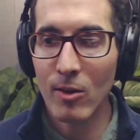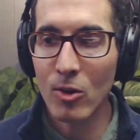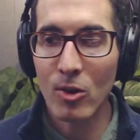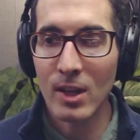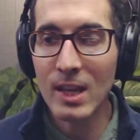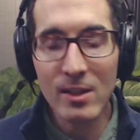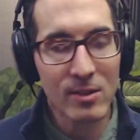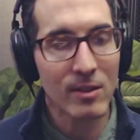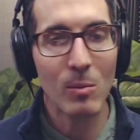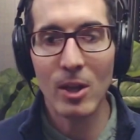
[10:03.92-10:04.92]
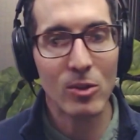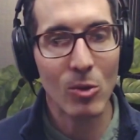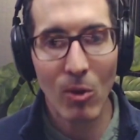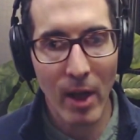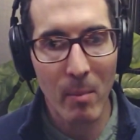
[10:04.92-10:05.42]
we could
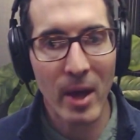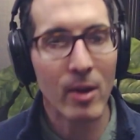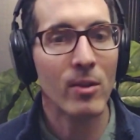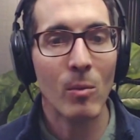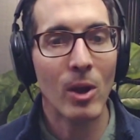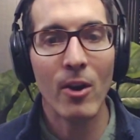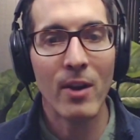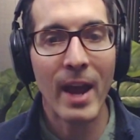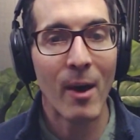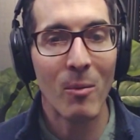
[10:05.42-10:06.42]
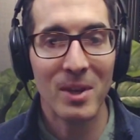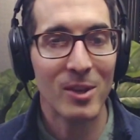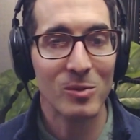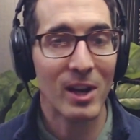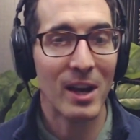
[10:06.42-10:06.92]
do a lot better than we are now
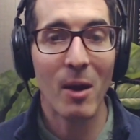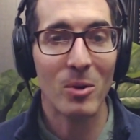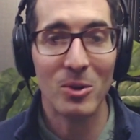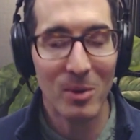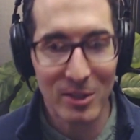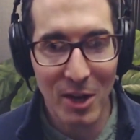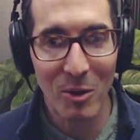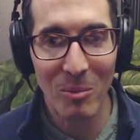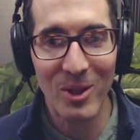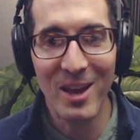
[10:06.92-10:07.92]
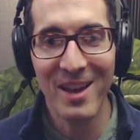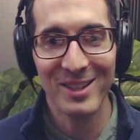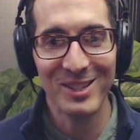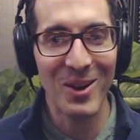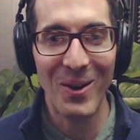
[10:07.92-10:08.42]
because right now we're doing terribly.
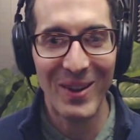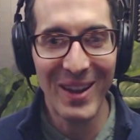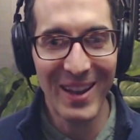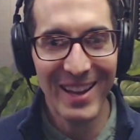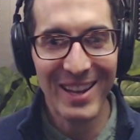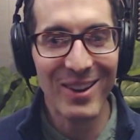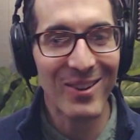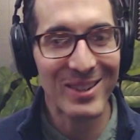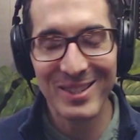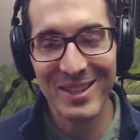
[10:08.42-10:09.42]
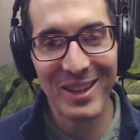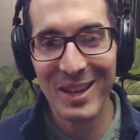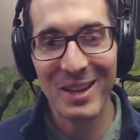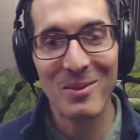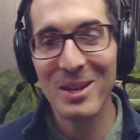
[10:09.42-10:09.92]
So, it's
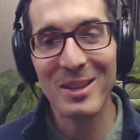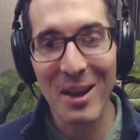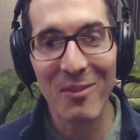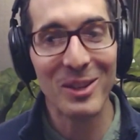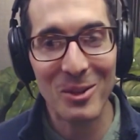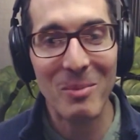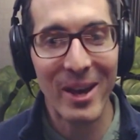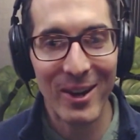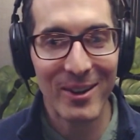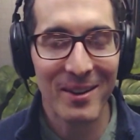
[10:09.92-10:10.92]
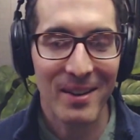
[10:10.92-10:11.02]
like we could definitely do better.